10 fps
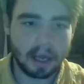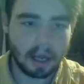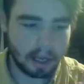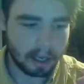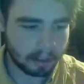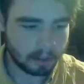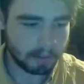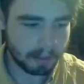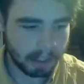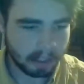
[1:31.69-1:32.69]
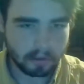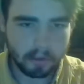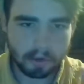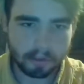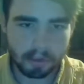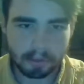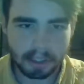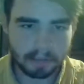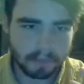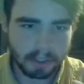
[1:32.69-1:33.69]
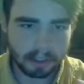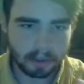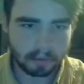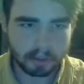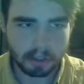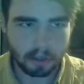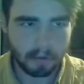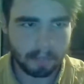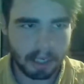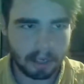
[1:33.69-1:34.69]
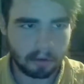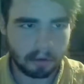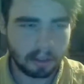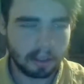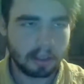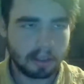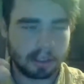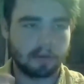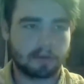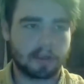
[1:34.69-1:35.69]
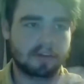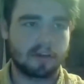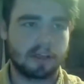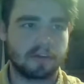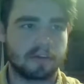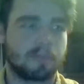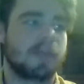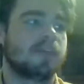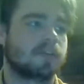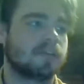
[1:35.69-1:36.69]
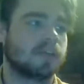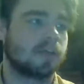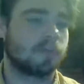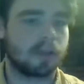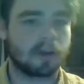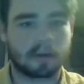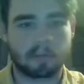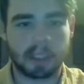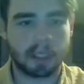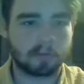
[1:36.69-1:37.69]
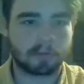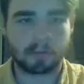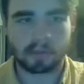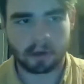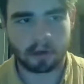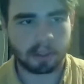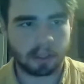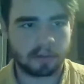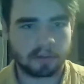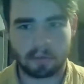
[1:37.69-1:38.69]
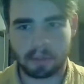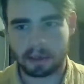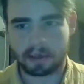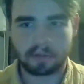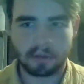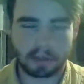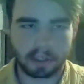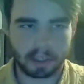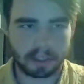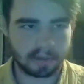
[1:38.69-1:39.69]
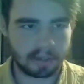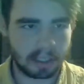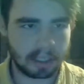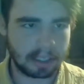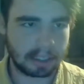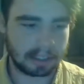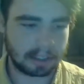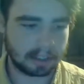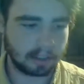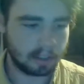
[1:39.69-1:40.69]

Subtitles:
There'll be about a 2 or 3 minute video or so about Neil deGrasse Tyson basically saying we come from stardust and we are stardust, and